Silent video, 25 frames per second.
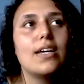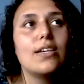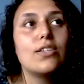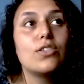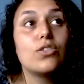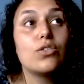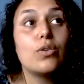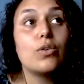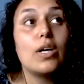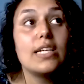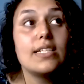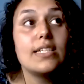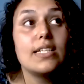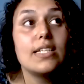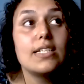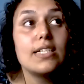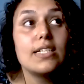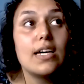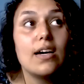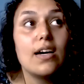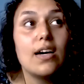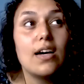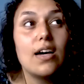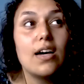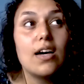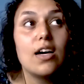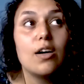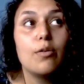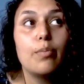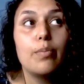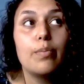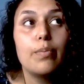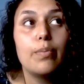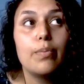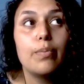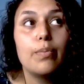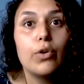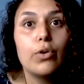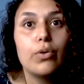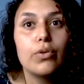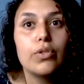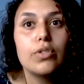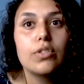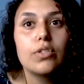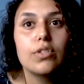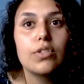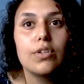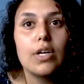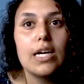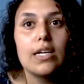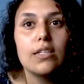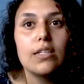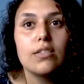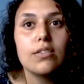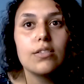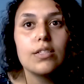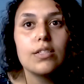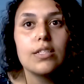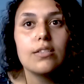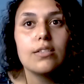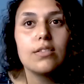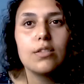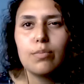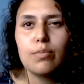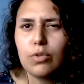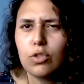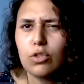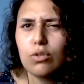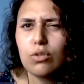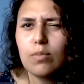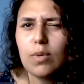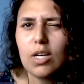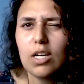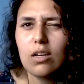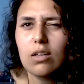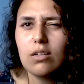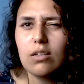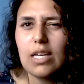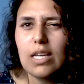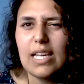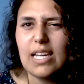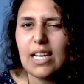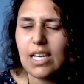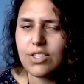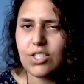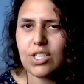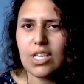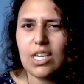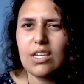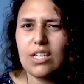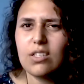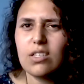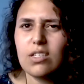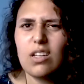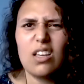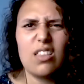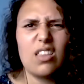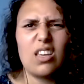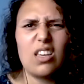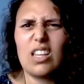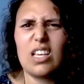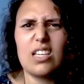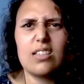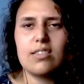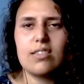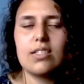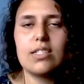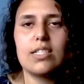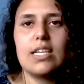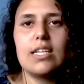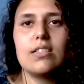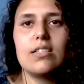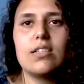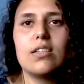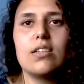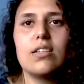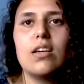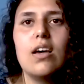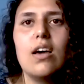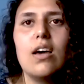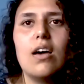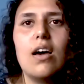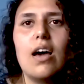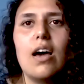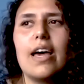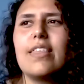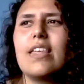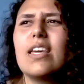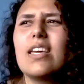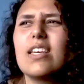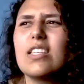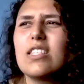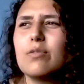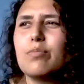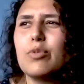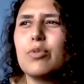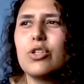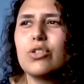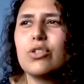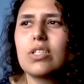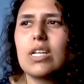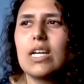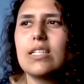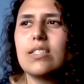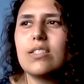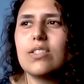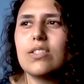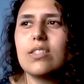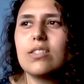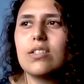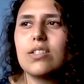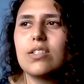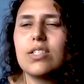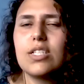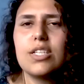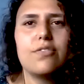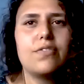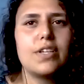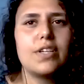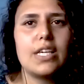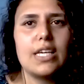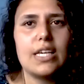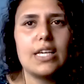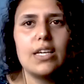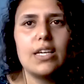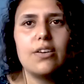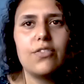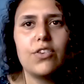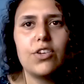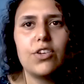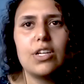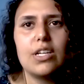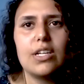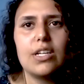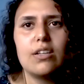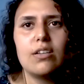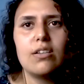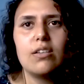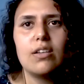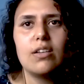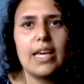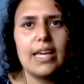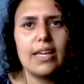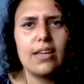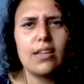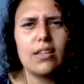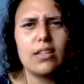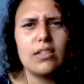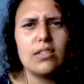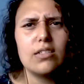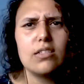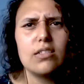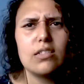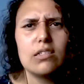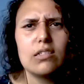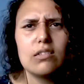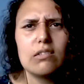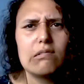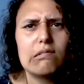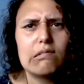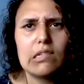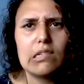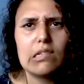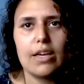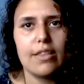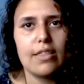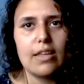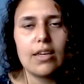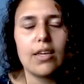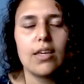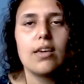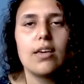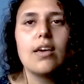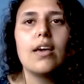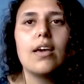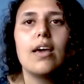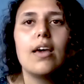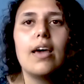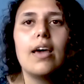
So I did a postgraduate diploma in education, I think that's the title. I think it's a postgraduate certificate if you're in England, I think.